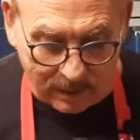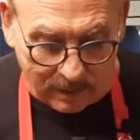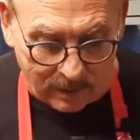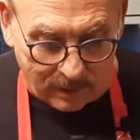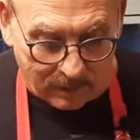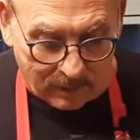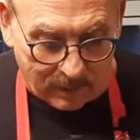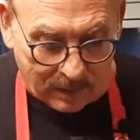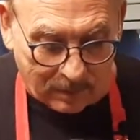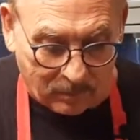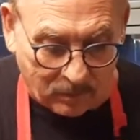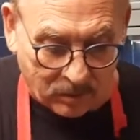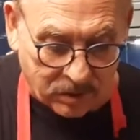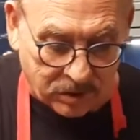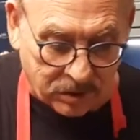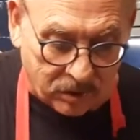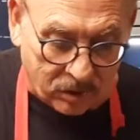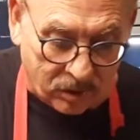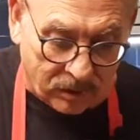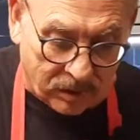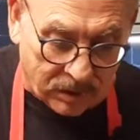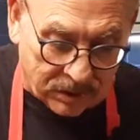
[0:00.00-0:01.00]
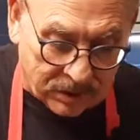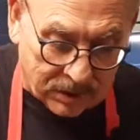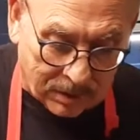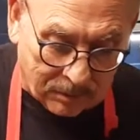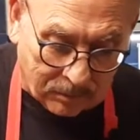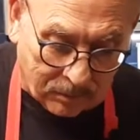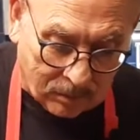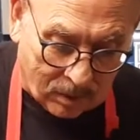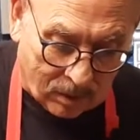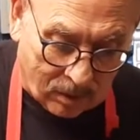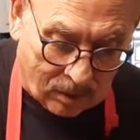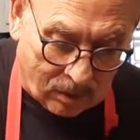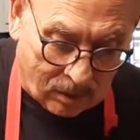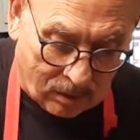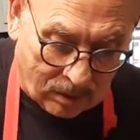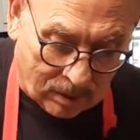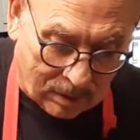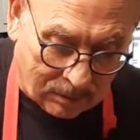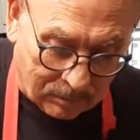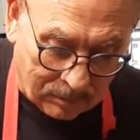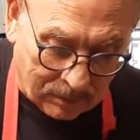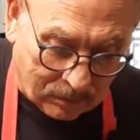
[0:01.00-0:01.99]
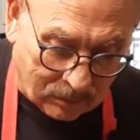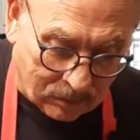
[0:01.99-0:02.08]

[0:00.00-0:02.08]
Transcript: And then I'm going to stir this up all up here